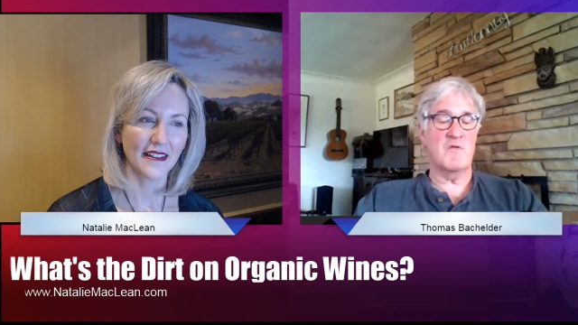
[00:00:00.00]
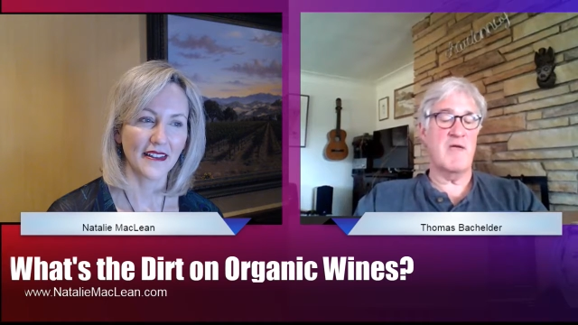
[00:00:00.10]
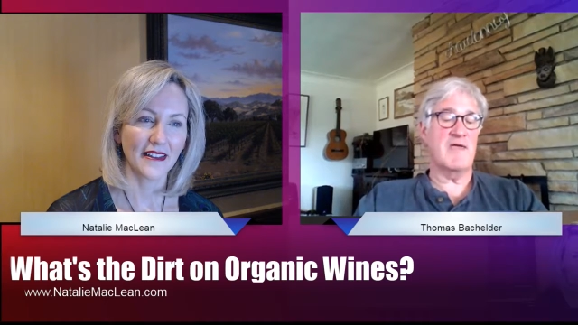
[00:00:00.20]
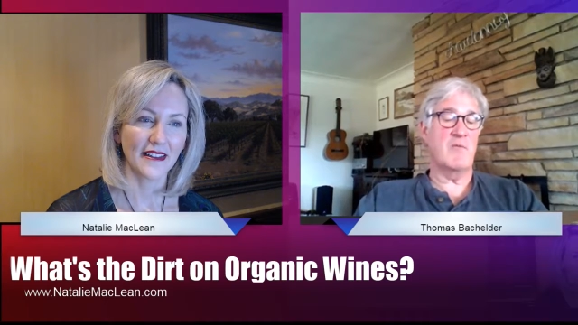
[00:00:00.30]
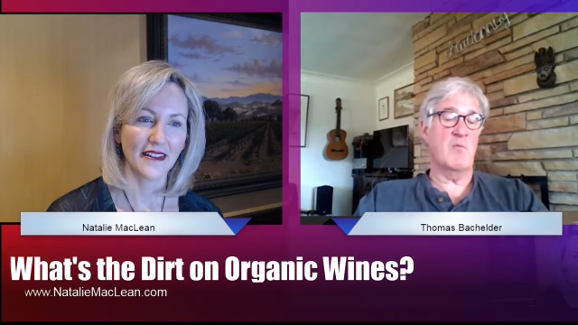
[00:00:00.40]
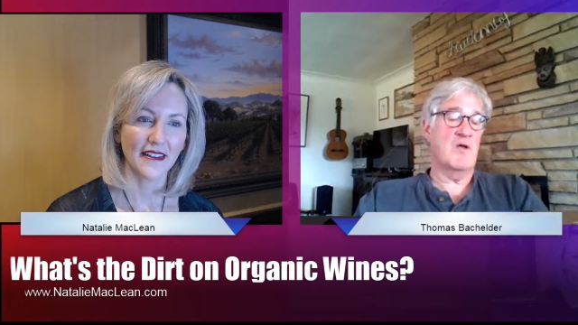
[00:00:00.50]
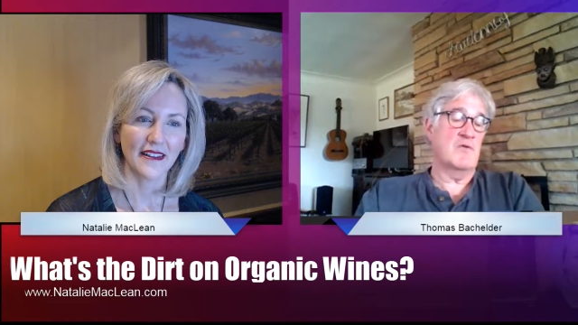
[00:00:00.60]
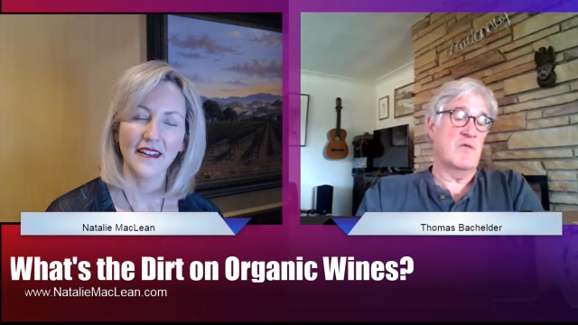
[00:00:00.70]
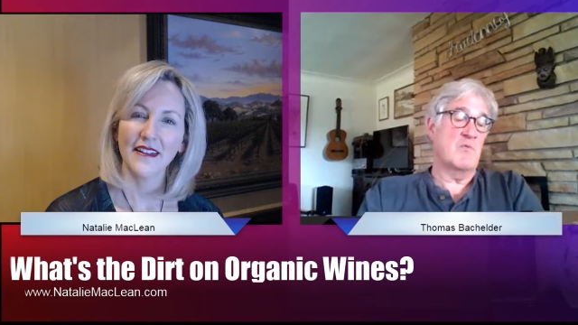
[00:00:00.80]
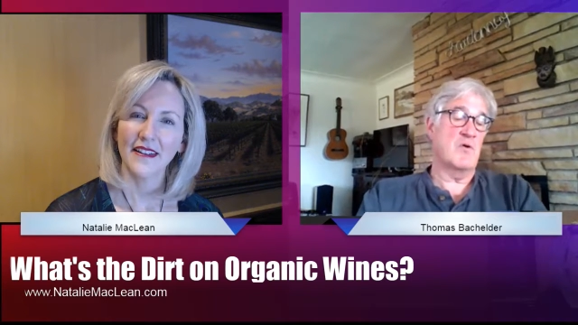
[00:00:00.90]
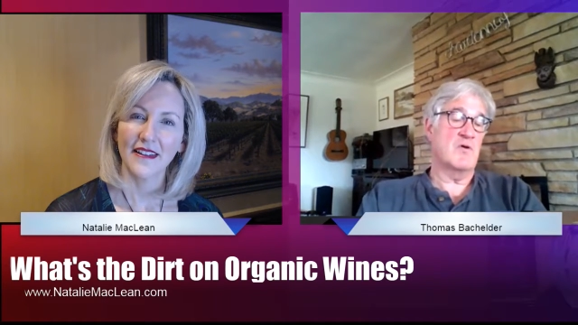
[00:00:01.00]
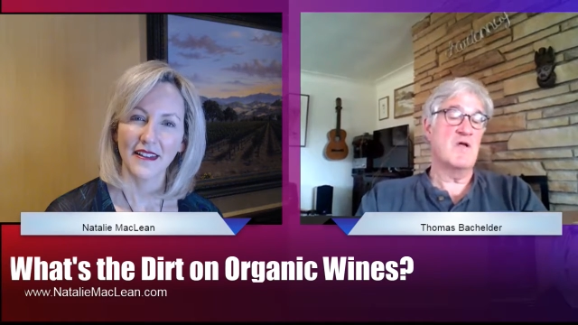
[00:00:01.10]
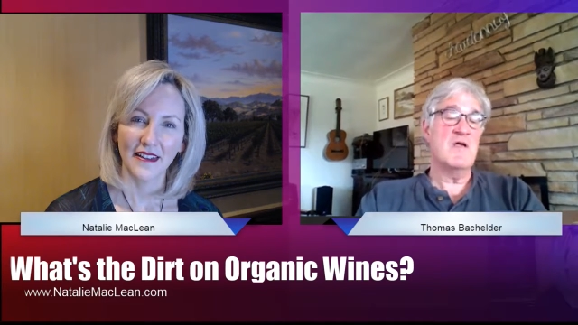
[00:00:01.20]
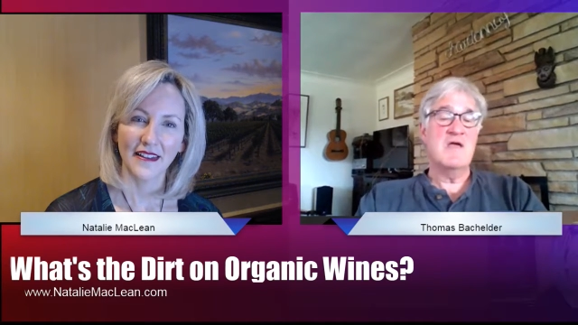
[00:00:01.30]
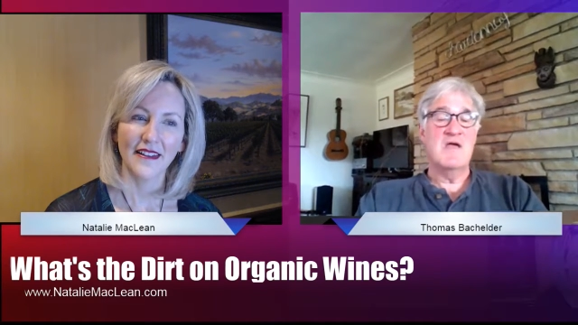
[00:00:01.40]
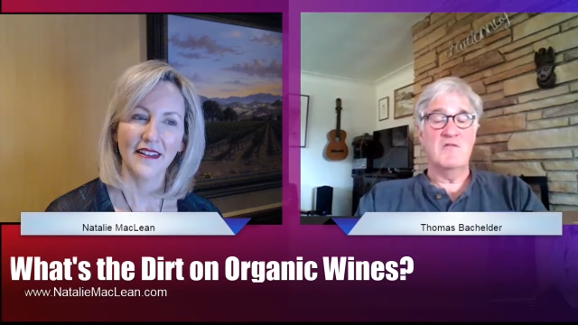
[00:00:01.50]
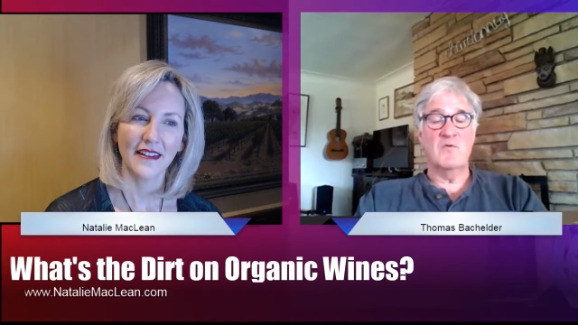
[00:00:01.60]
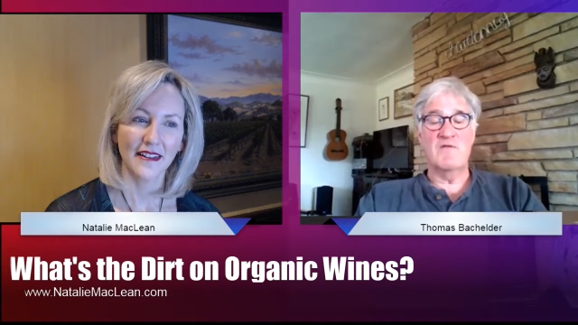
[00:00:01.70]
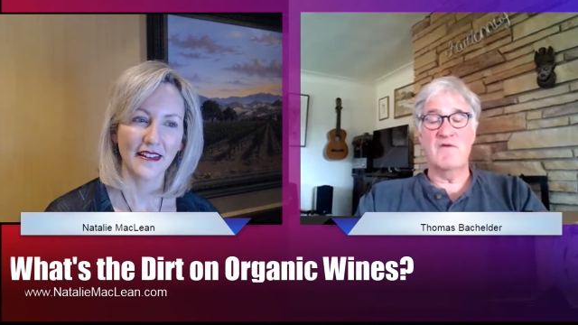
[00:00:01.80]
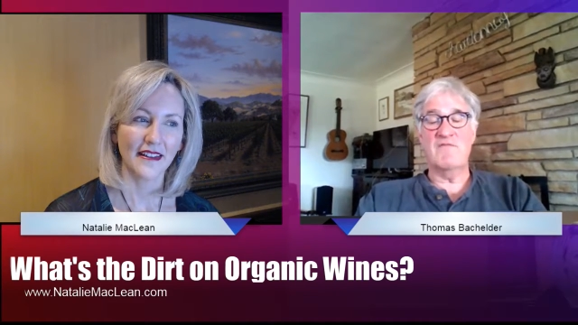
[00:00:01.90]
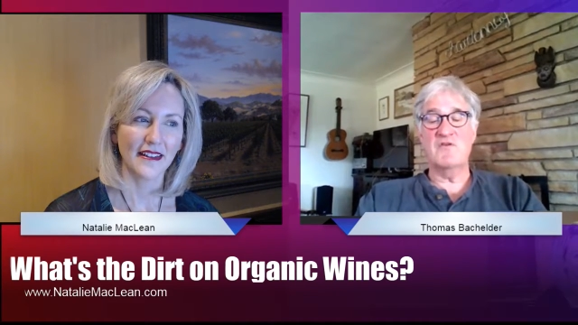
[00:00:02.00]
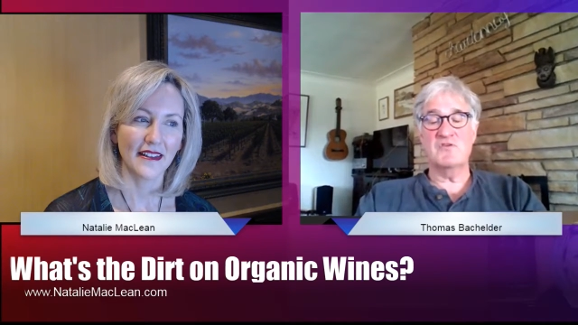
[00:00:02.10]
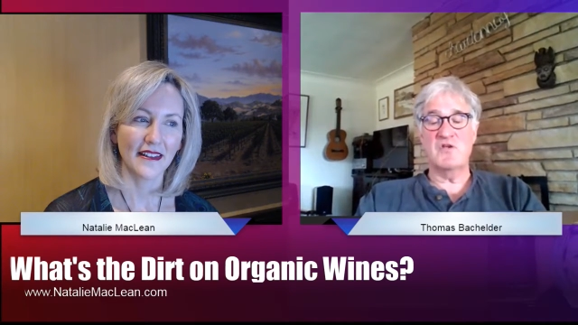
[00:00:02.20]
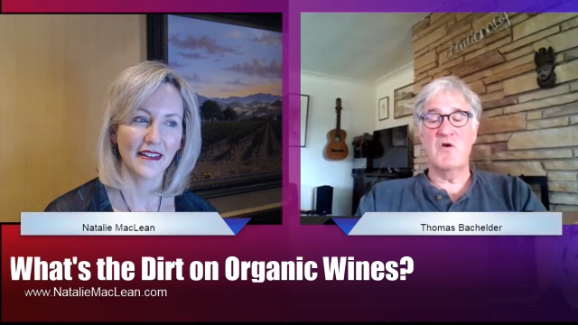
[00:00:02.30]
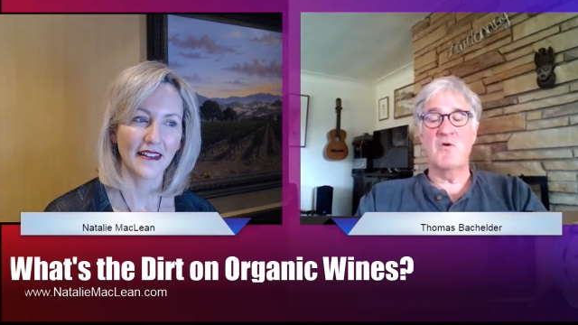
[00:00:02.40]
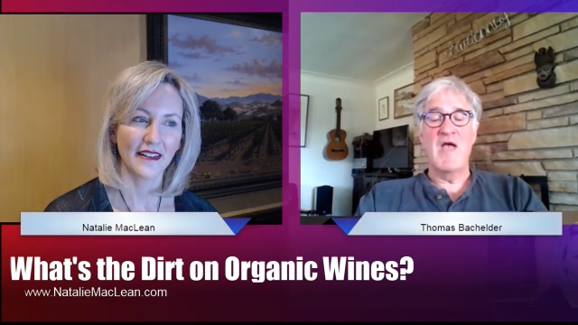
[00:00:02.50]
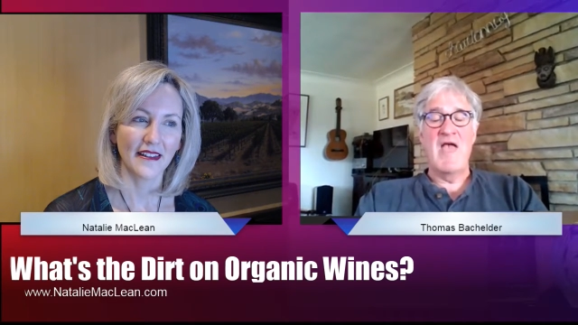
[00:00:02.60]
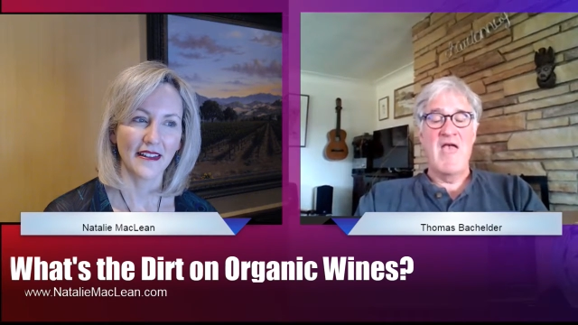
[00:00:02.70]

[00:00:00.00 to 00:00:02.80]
Speaker 1: where they're making wine or they were 25 years ago.